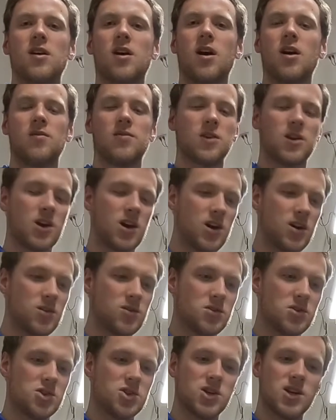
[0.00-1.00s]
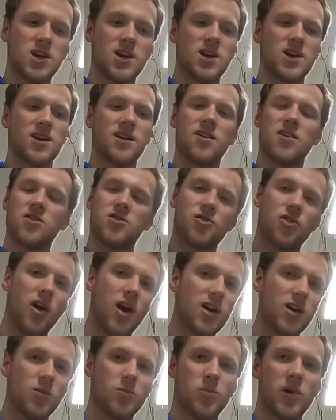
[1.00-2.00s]
off the couch and
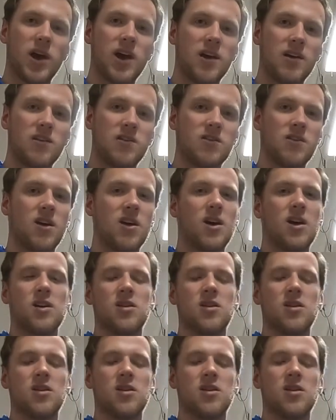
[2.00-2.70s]
try your best.